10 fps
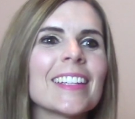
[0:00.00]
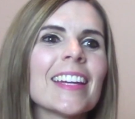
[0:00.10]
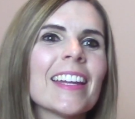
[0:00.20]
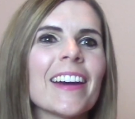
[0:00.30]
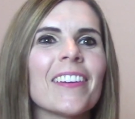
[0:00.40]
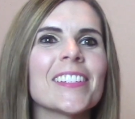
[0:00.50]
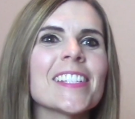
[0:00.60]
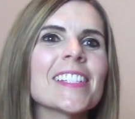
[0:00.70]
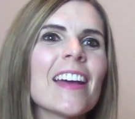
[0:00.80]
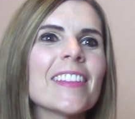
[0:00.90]
you know,
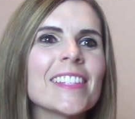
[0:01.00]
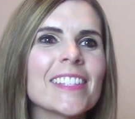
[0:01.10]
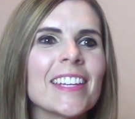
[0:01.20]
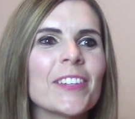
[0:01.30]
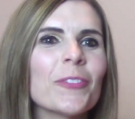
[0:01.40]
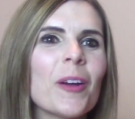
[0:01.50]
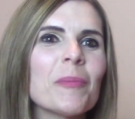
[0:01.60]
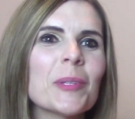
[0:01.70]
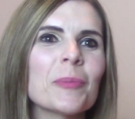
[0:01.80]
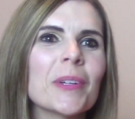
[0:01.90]
just how these teen
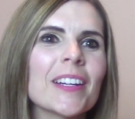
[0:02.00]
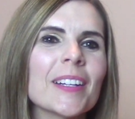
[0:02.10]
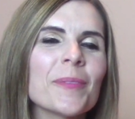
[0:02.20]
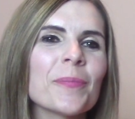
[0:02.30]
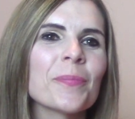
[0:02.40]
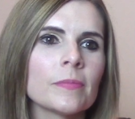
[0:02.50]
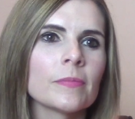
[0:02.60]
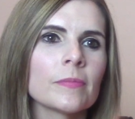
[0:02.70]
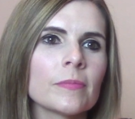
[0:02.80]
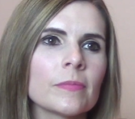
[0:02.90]
dramas work.
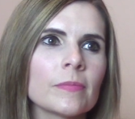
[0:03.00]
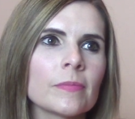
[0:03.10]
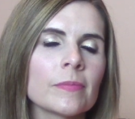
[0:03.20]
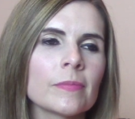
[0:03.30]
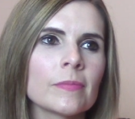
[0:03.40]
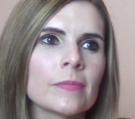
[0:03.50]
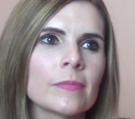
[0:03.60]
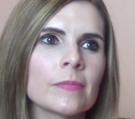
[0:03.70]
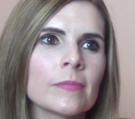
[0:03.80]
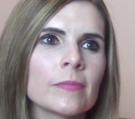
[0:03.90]
Can I
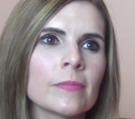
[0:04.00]
join?